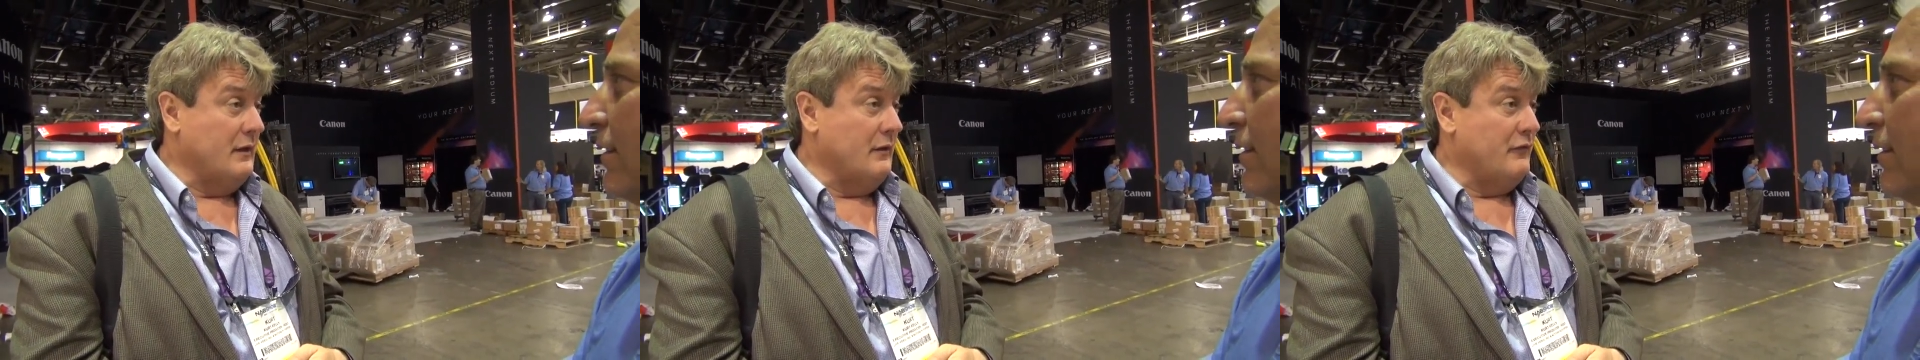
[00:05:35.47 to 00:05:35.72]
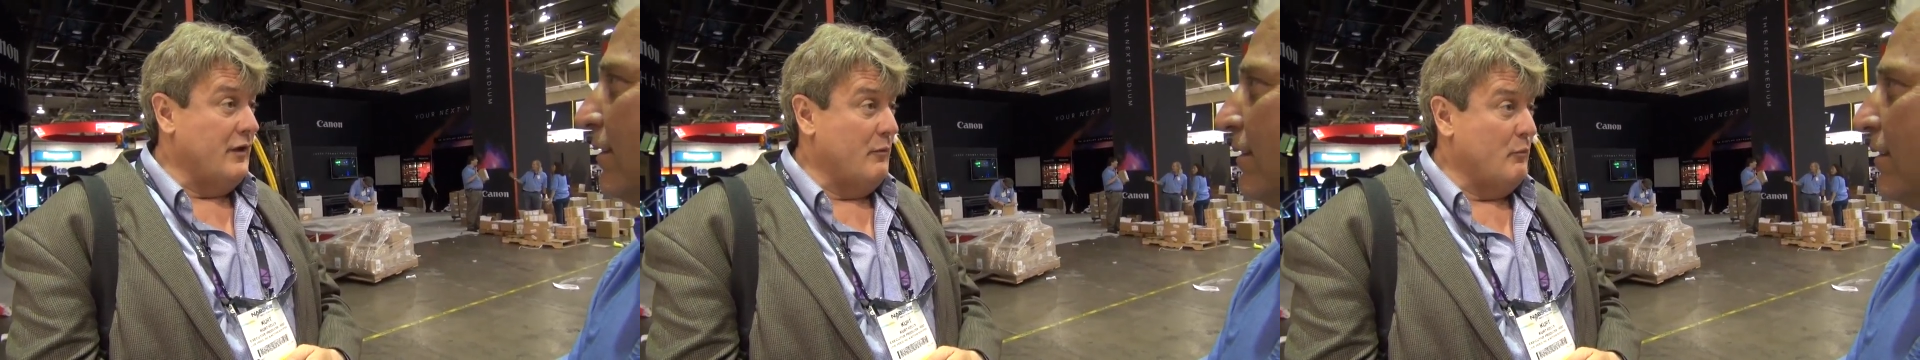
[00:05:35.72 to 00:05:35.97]

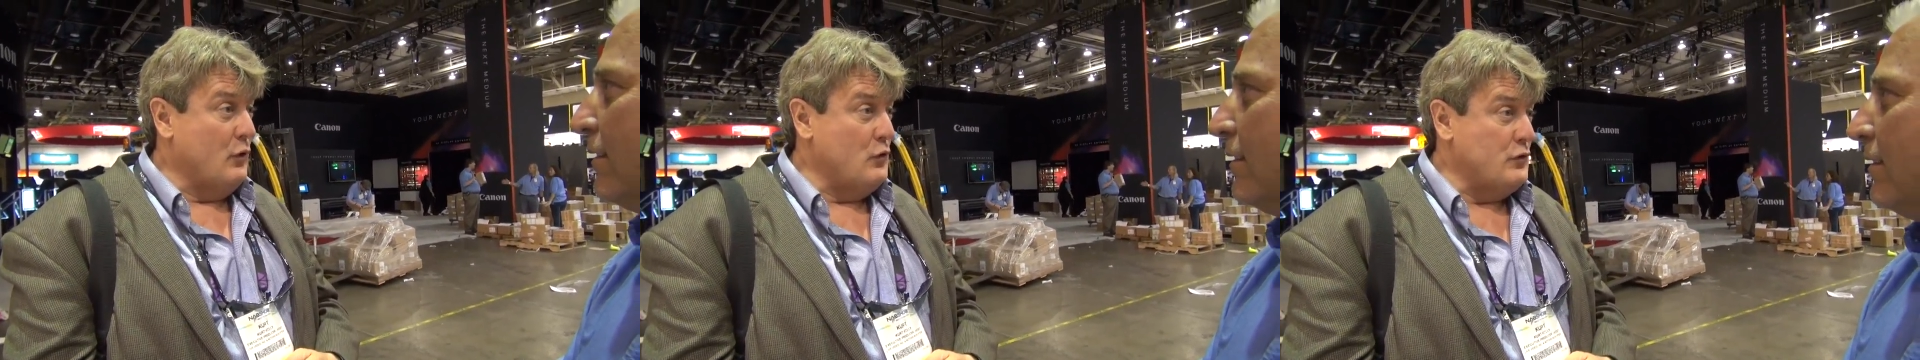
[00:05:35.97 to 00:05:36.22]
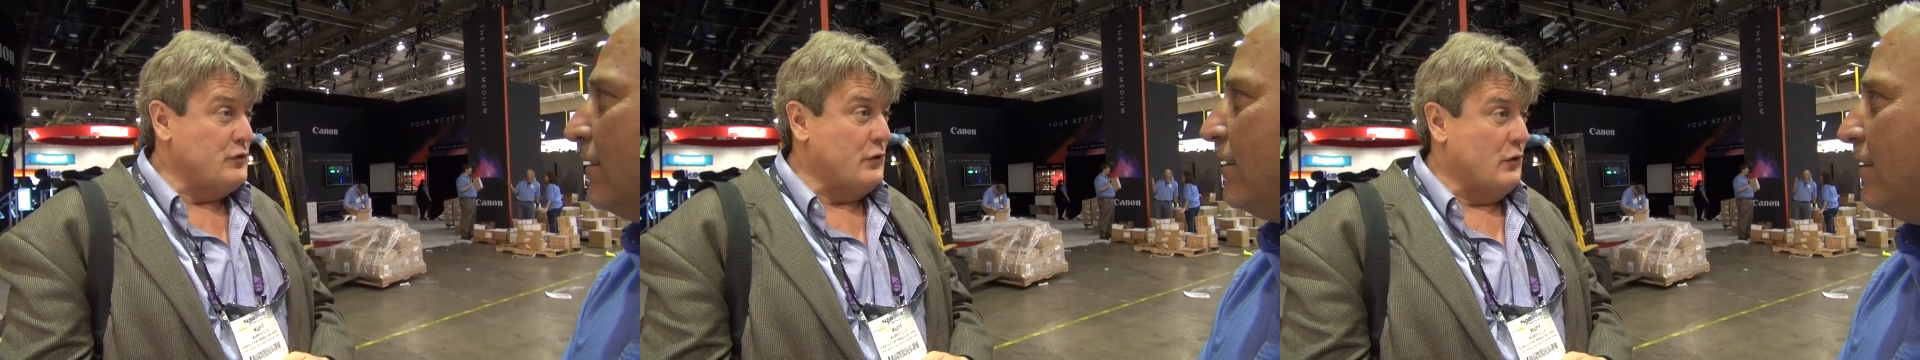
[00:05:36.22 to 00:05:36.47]
if not
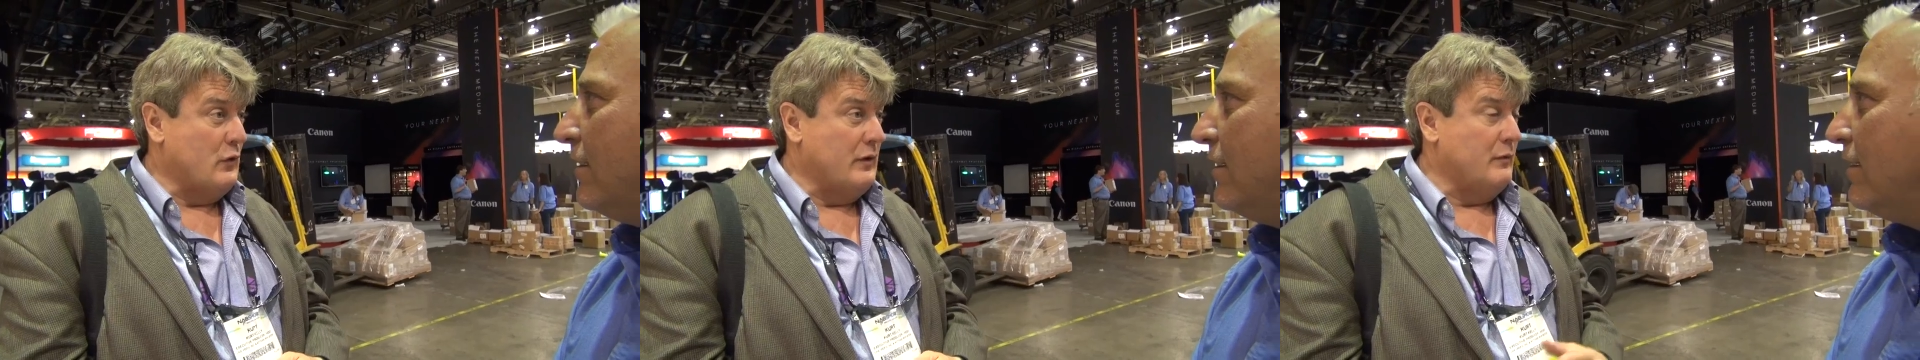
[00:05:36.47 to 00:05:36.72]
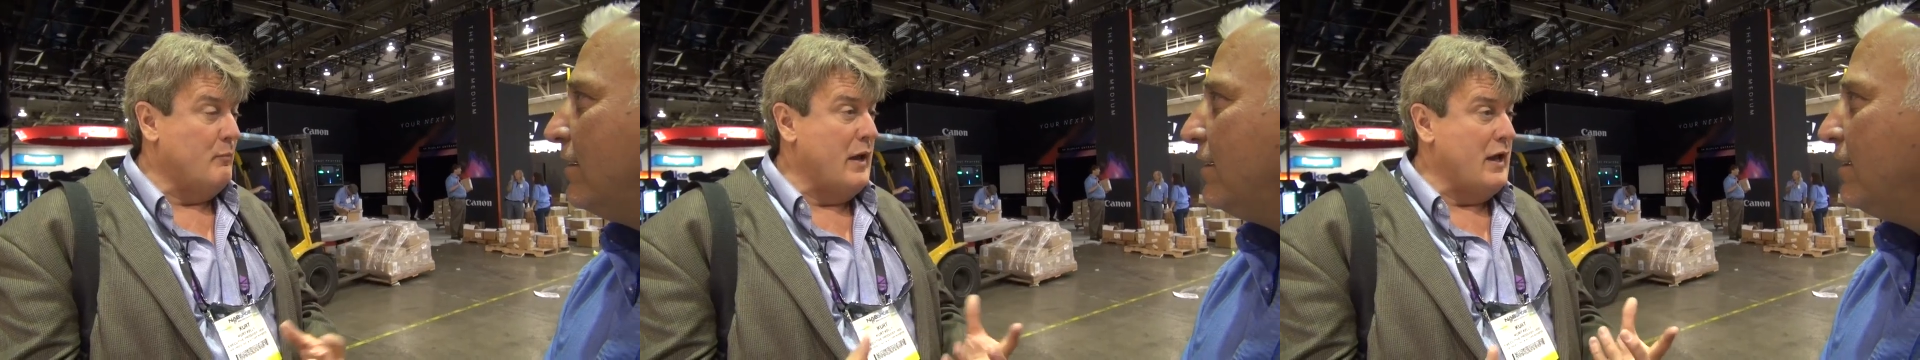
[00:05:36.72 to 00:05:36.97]
more so,
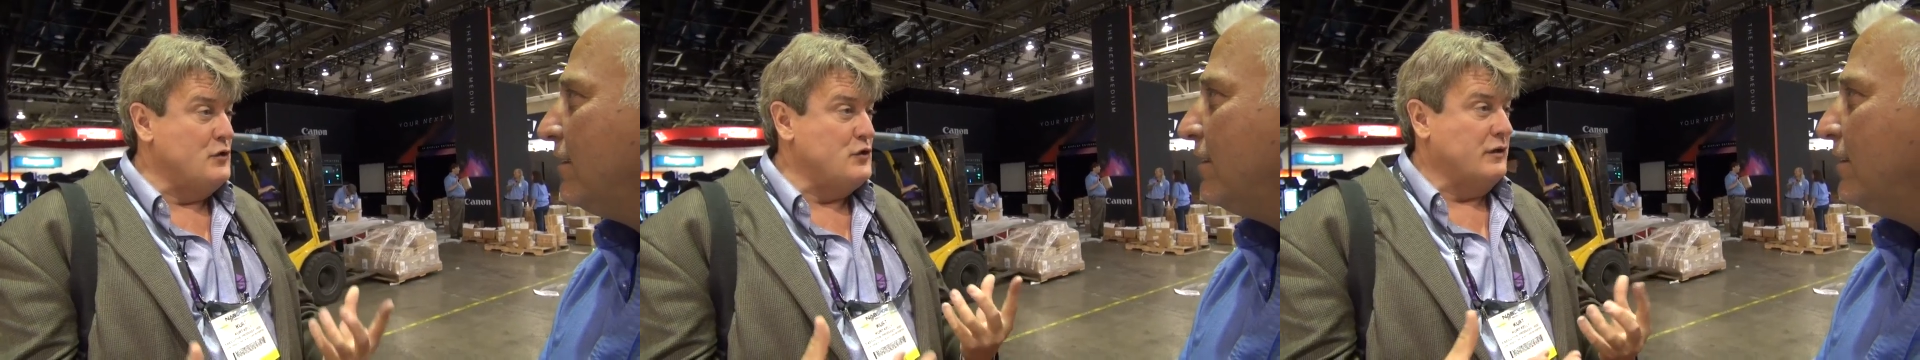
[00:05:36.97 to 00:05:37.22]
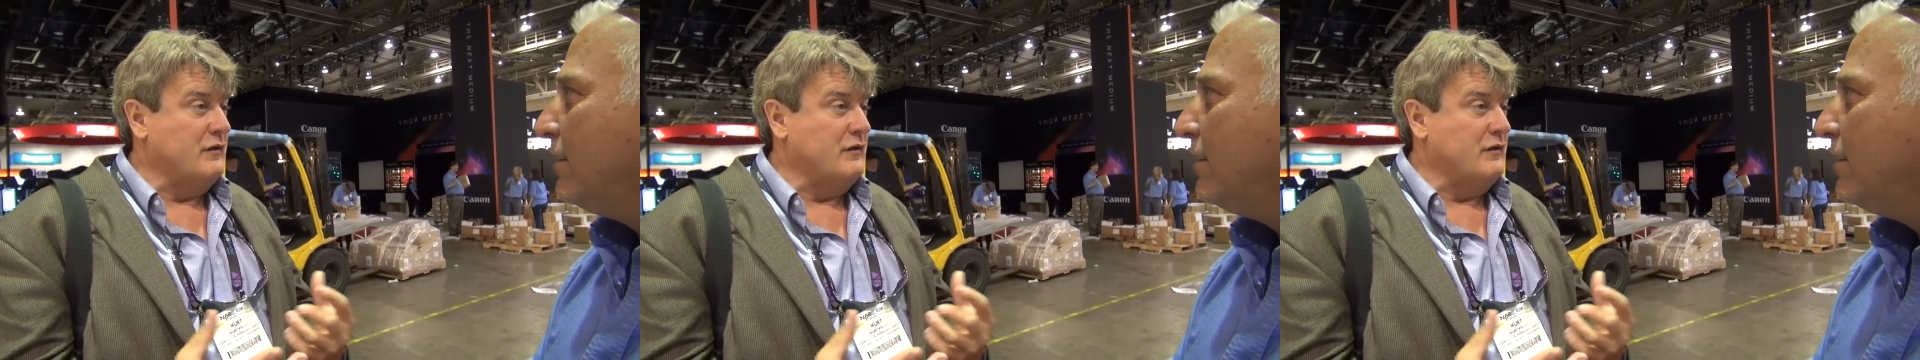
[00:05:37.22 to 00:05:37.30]
in the magic